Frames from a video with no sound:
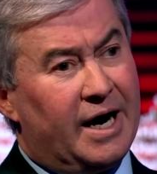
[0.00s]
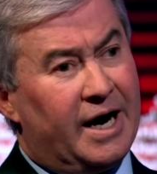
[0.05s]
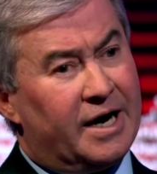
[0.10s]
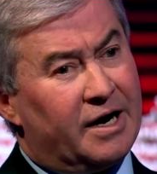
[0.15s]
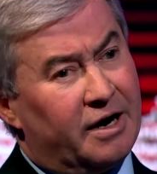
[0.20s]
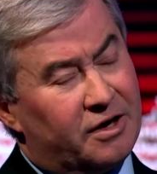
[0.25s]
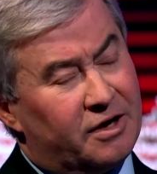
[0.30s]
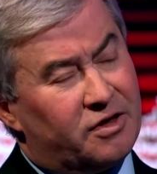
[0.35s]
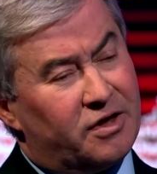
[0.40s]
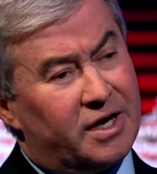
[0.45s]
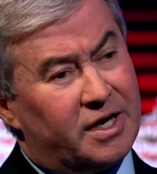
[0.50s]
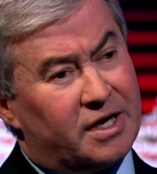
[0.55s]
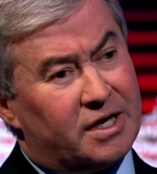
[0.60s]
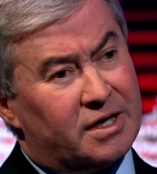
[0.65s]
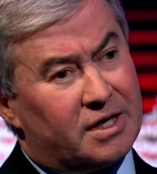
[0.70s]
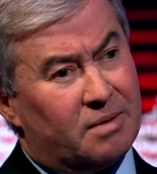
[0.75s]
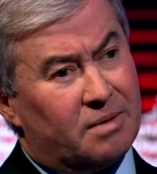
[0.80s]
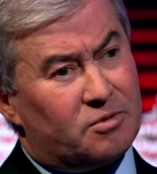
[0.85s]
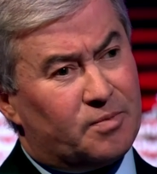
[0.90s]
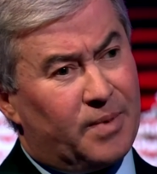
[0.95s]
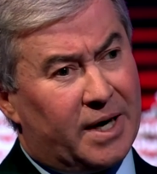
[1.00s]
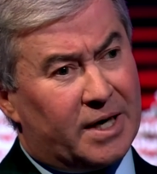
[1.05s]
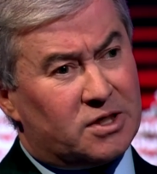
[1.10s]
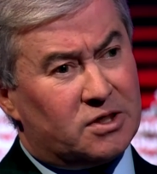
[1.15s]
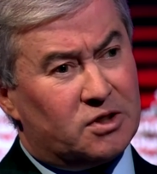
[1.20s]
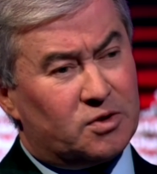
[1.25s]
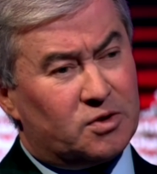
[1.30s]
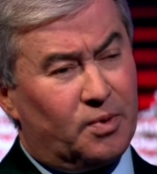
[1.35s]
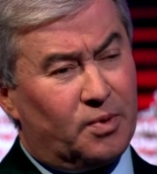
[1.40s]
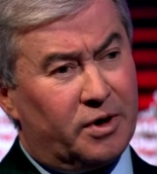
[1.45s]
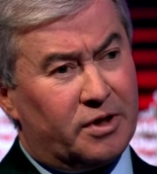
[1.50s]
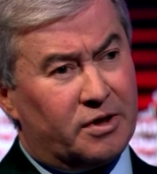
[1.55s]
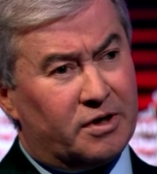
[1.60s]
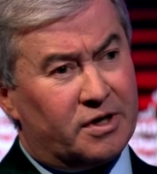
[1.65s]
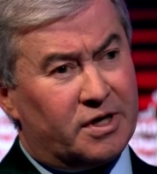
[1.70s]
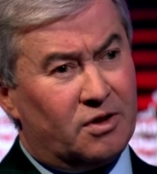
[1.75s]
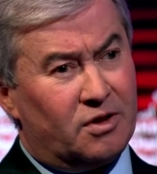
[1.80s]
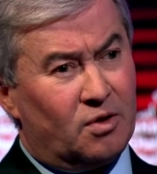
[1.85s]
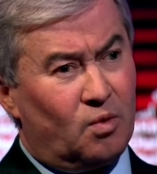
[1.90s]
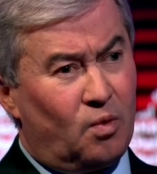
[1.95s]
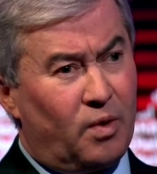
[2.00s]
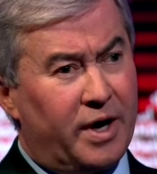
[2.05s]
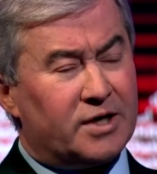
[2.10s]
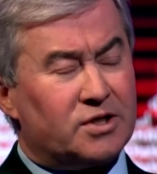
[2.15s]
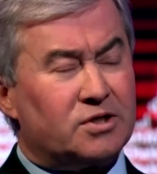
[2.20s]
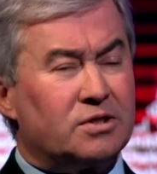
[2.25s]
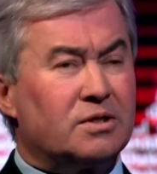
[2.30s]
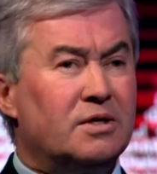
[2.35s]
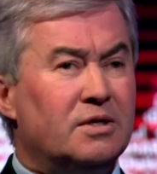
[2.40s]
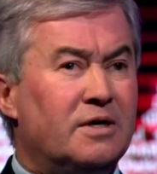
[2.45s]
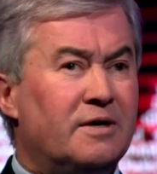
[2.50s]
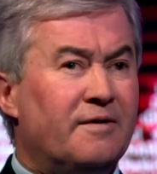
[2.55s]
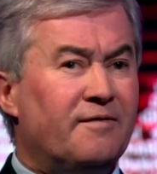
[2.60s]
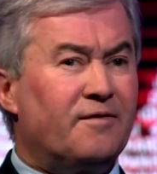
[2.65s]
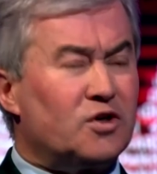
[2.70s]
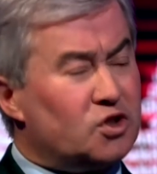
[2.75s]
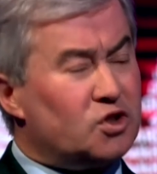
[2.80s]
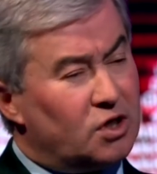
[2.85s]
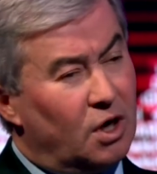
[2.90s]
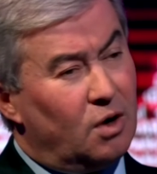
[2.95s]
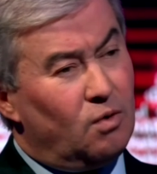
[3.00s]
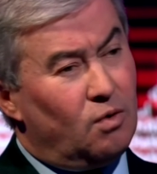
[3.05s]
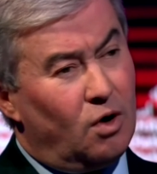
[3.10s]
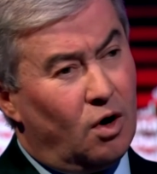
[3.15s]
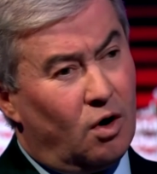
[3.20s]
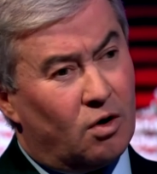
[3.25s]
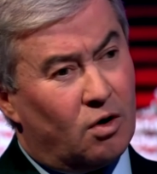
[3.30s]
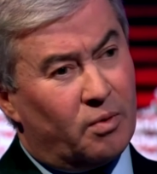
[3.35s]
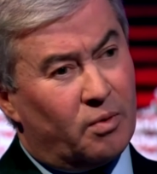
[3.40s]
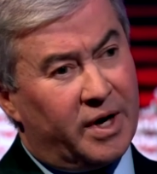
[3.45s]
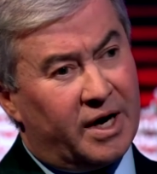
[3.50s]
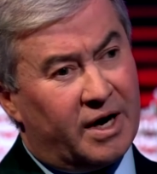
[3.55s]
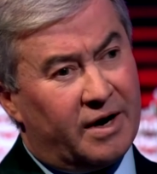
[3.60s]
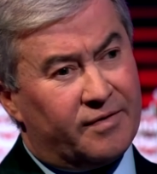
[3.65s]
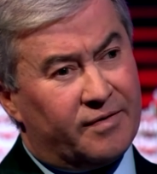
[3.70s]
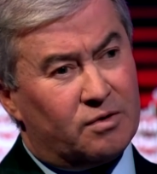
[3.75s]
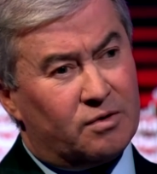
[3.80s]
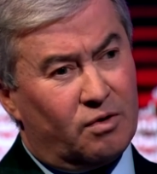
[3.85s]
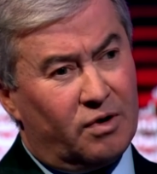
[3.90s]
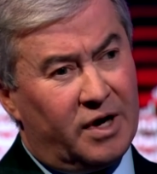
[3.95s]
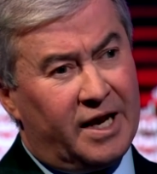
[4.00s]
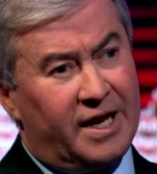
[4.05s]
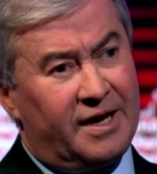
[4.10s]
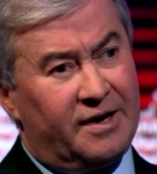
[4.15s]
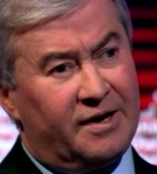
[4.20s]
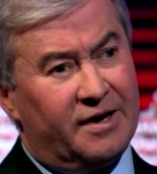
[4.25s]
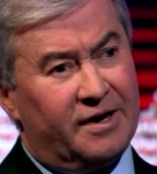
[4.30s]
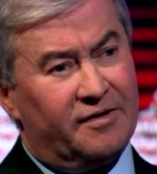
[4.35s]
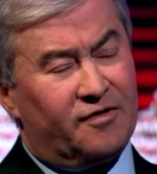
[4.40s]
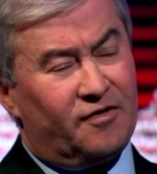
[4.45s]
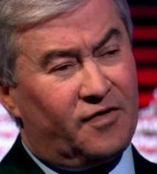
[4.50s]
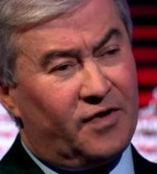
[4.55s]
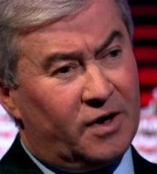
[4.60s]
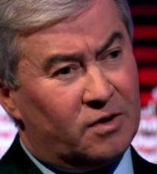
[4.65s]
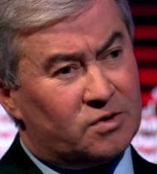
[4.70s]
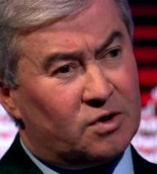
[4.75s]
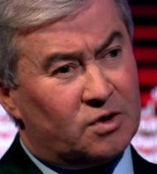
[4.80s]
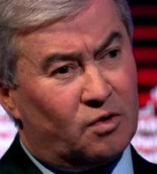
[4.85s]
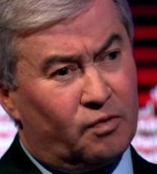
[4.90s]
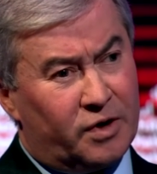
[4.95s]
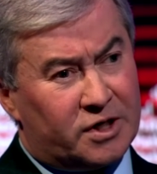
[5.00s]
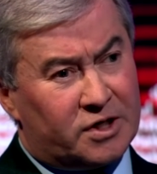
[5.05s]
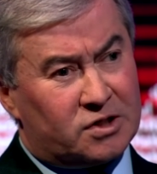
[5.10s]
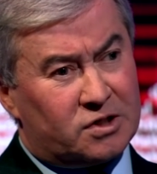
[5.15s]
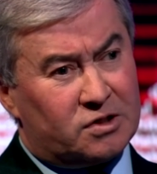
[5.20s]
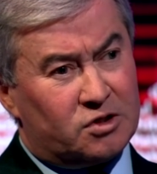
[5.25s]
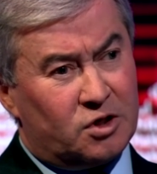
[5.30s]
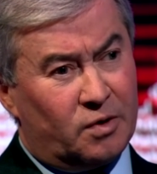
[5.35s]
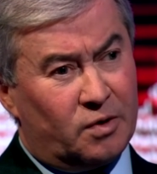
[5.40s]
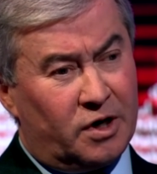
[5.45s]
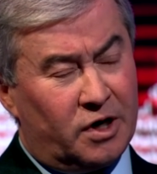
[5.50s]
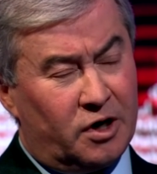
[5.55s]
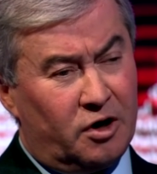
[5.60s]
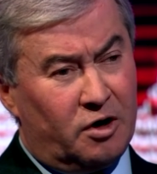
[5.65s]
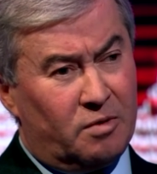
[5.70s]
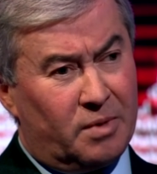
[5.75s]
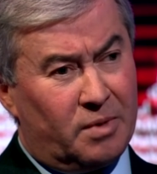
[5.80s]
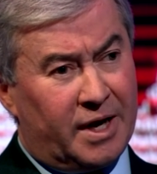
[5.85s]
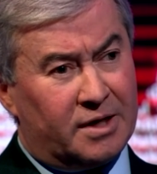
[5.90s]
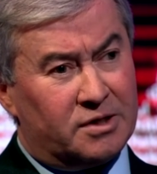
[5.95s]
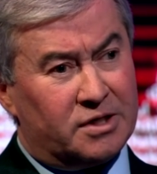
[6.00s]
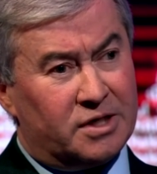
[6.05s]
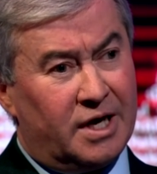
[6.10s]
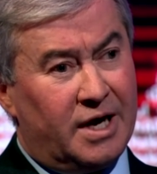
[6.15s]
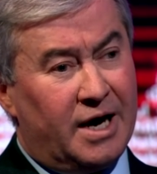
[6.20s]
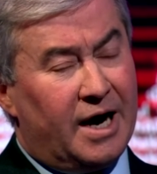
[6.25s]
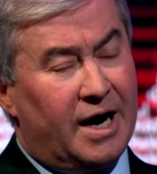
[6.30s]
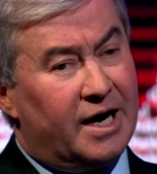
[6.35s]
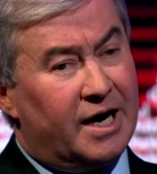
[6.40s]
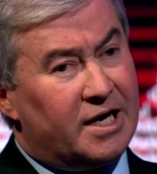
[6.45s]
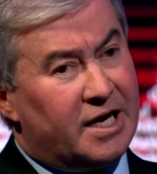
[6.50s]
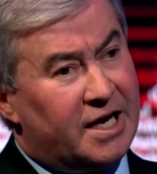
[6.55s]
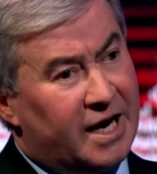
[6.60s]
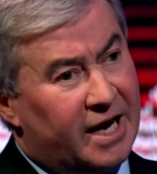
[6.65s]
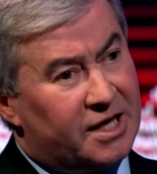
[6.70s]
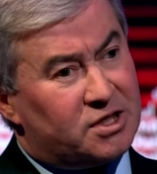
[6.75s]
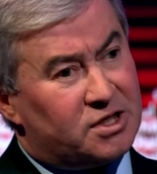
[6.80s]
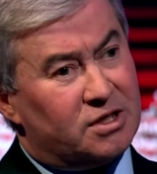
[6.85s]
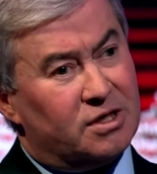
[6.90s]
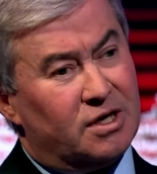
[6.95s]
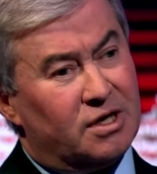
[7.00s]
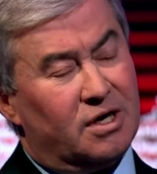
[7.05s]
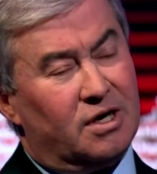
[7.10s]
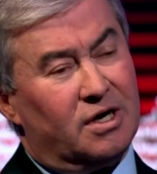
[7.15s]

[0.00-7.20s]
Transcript: And I think it comes back to this point that in the West, for so long, we haven't really felt a risk to our homeland, and yet